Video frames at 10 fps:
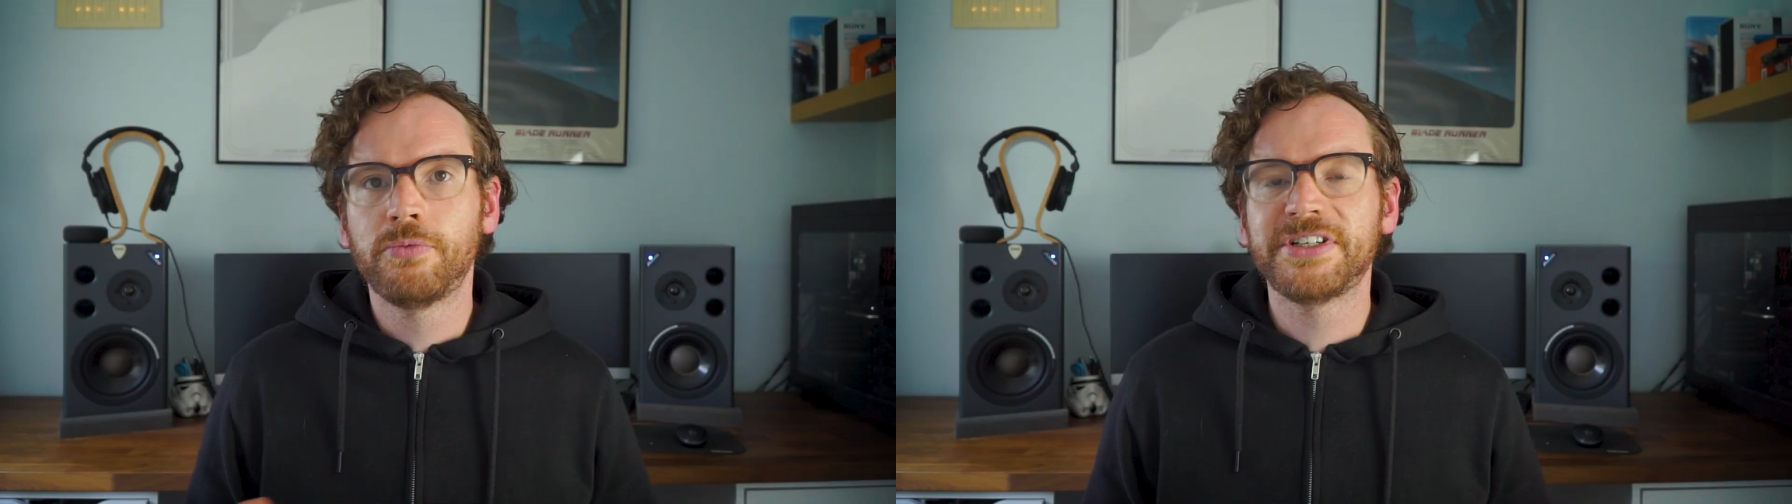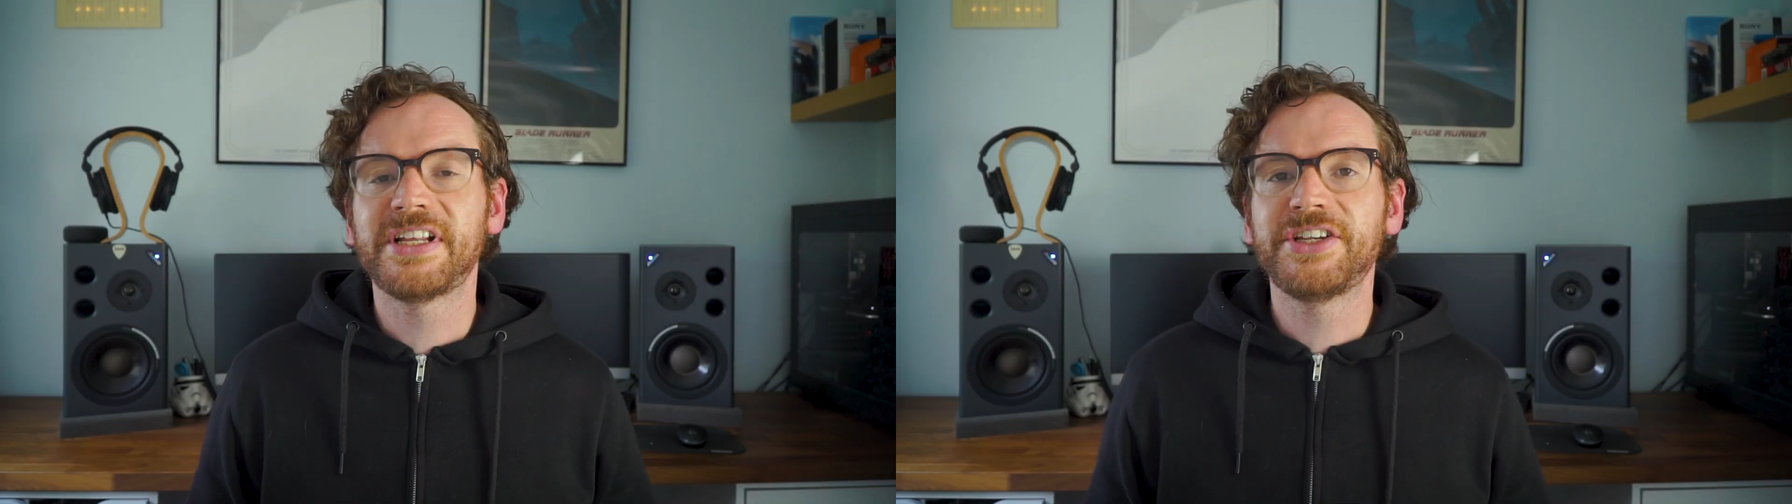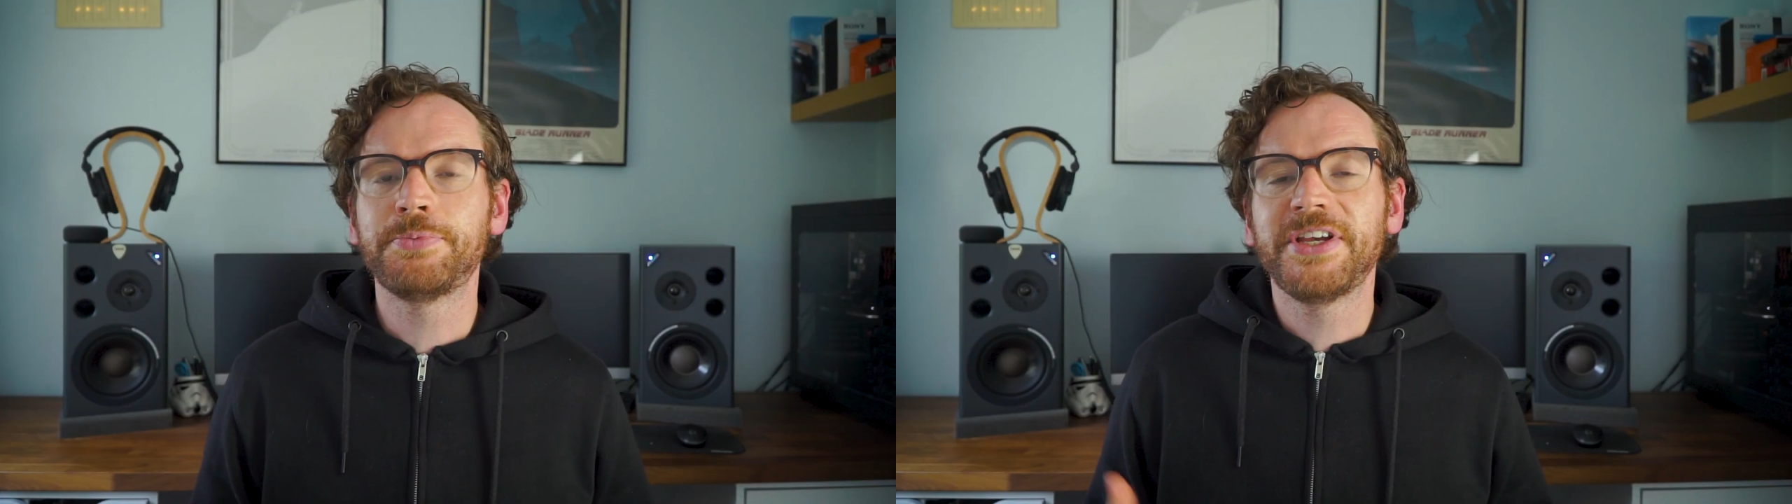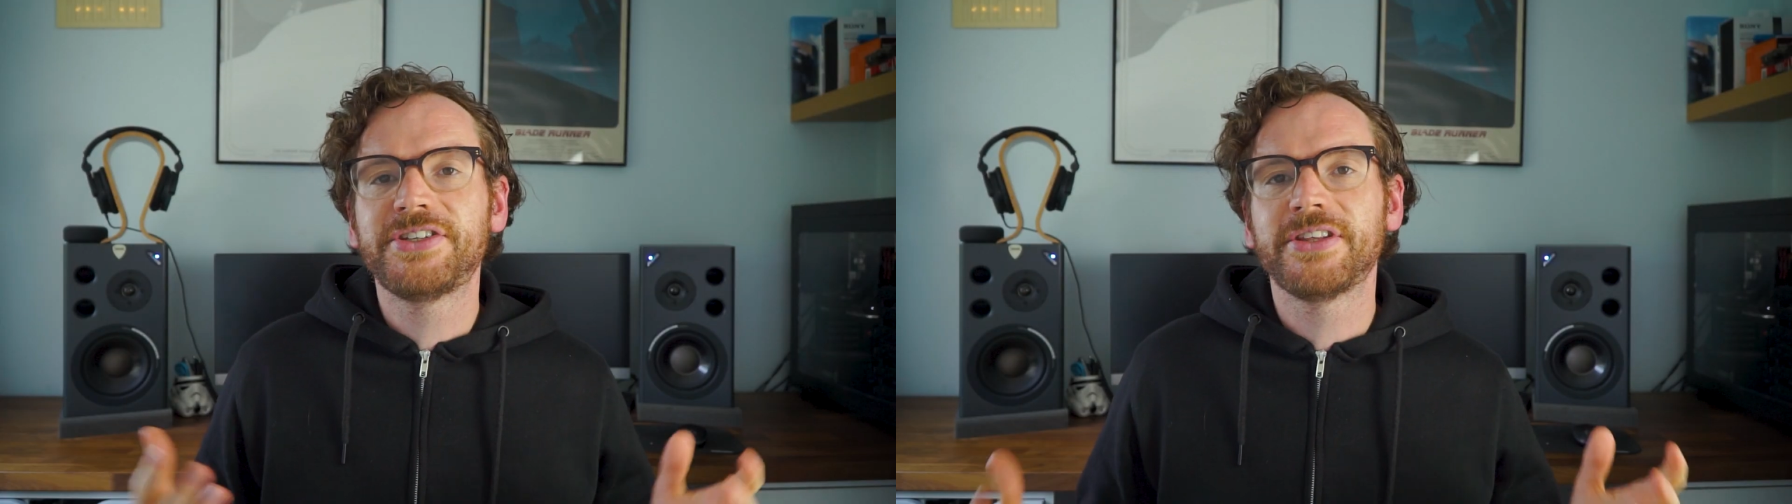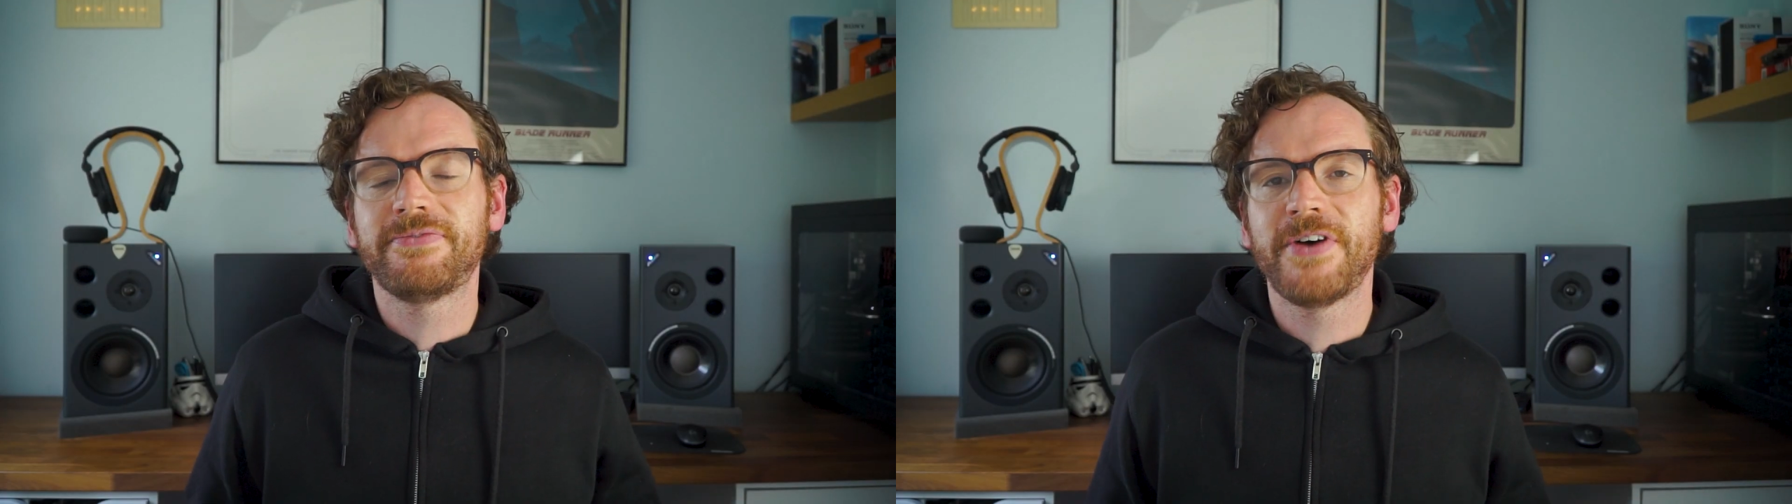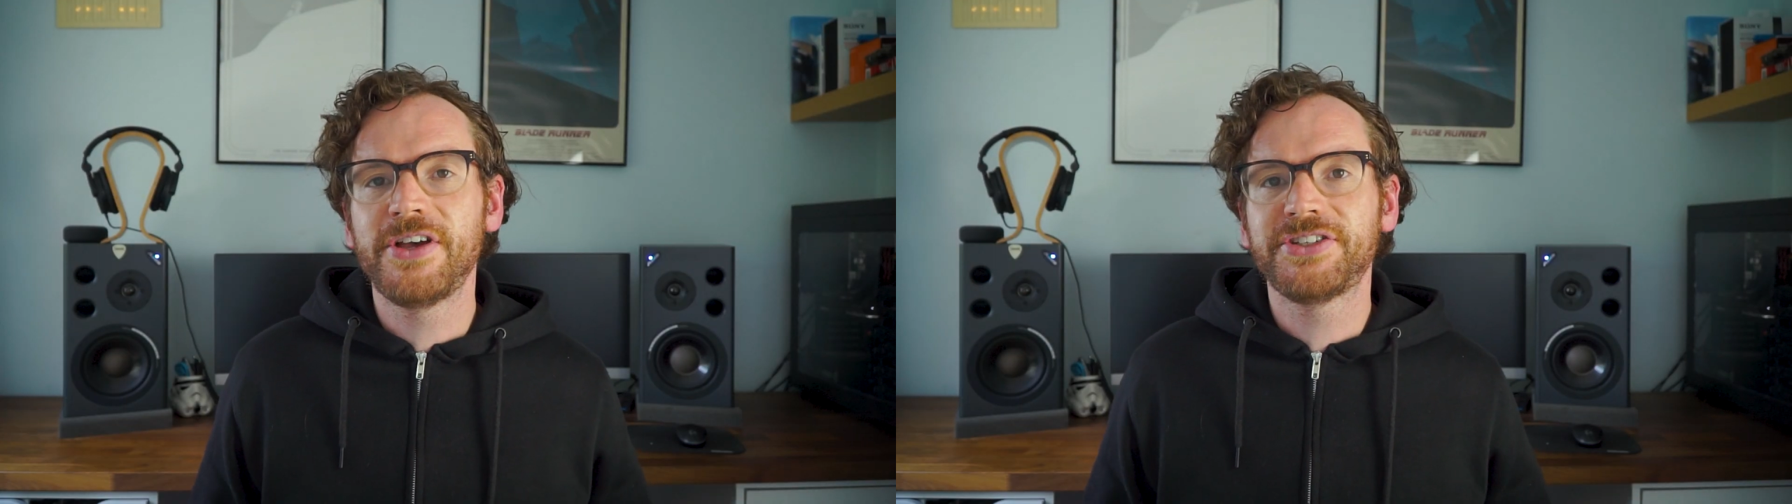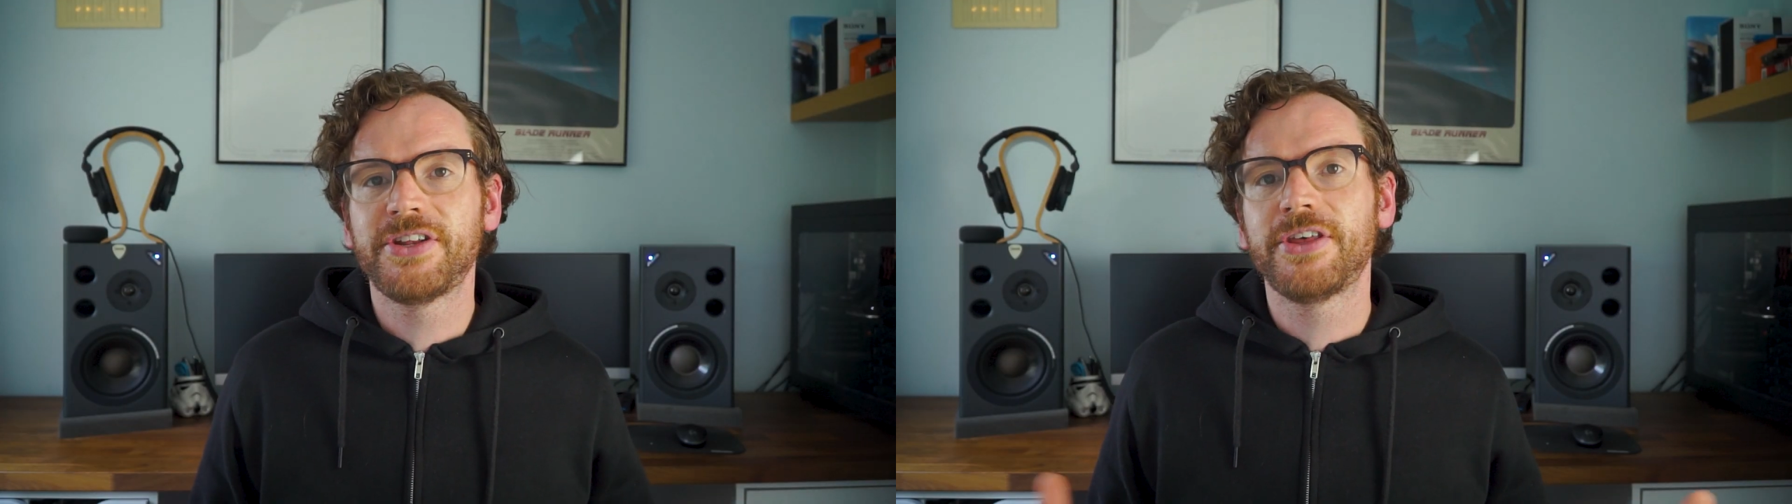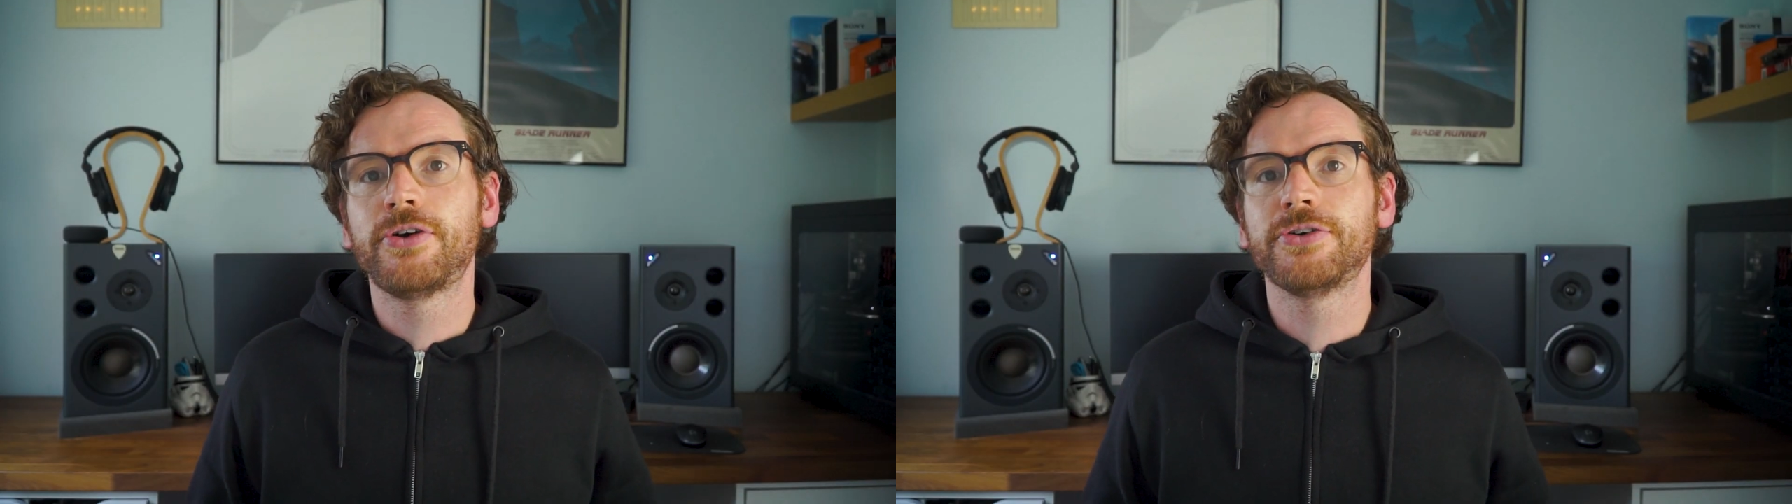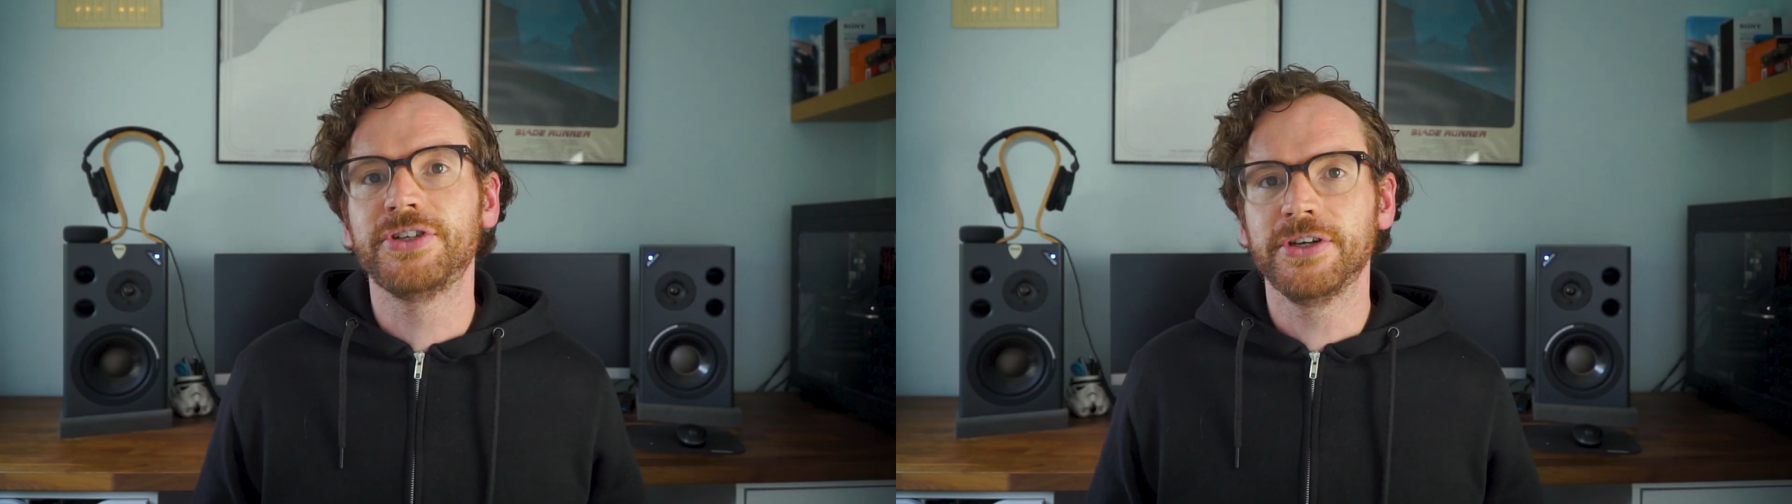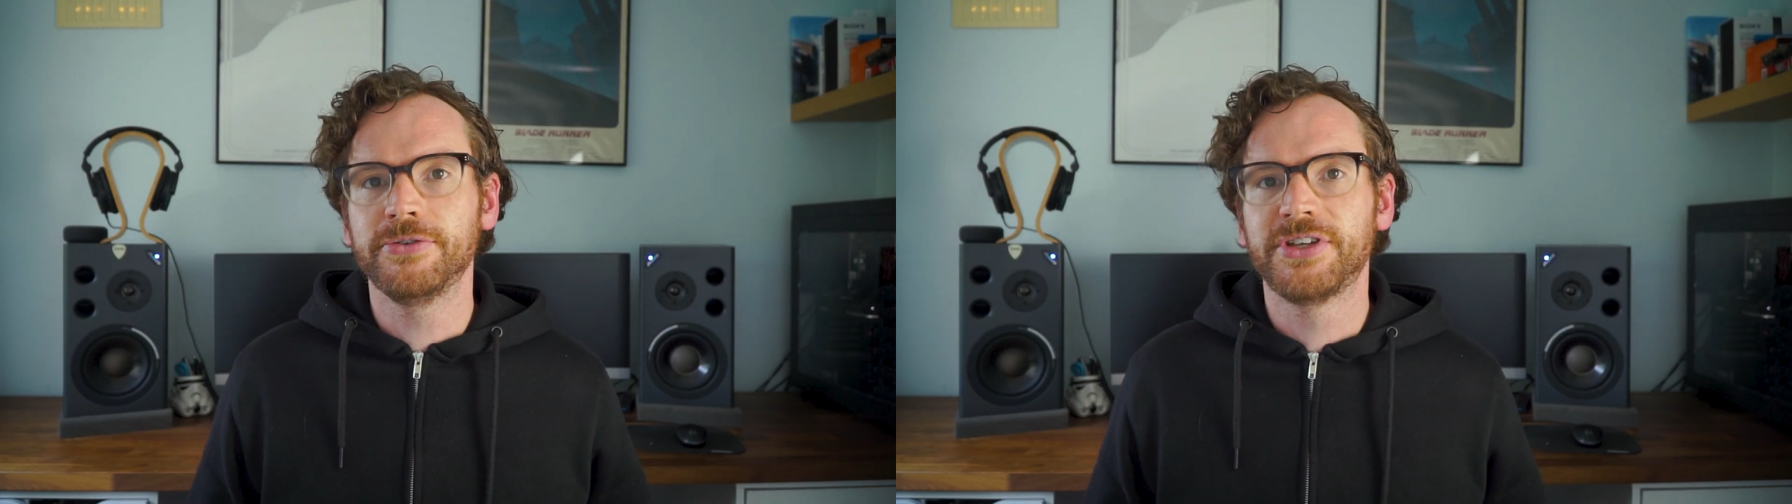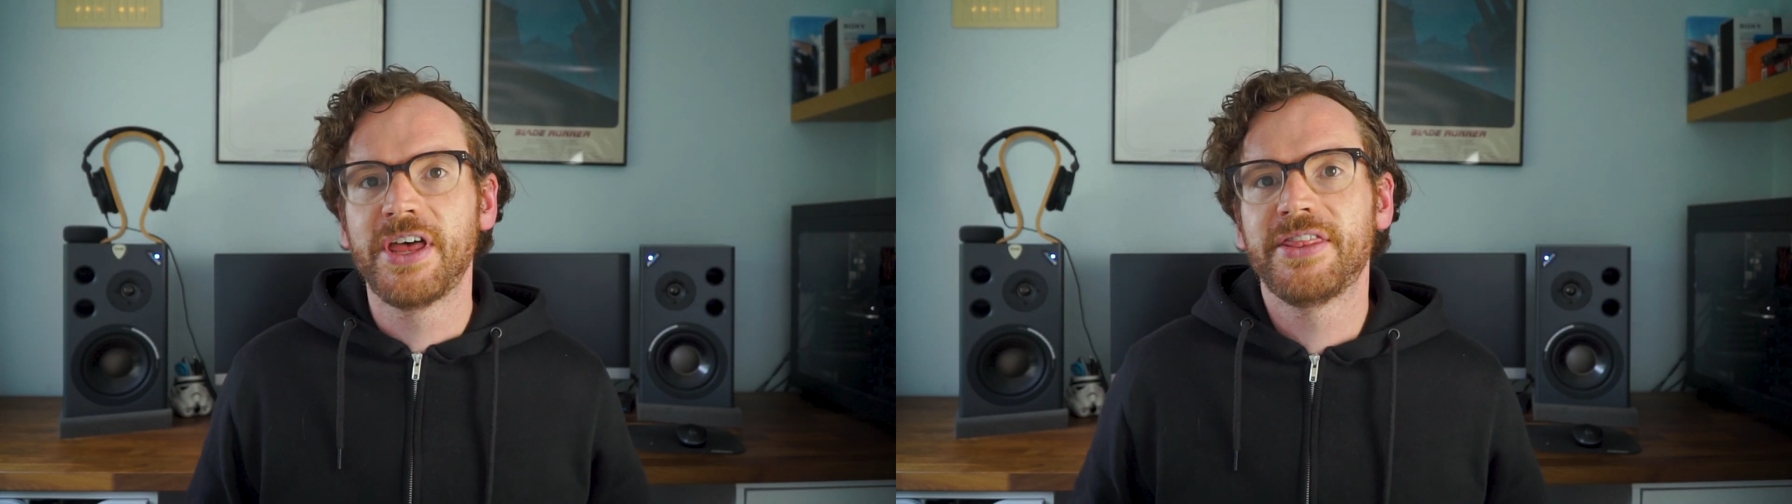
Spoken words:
Which leads me to the good news,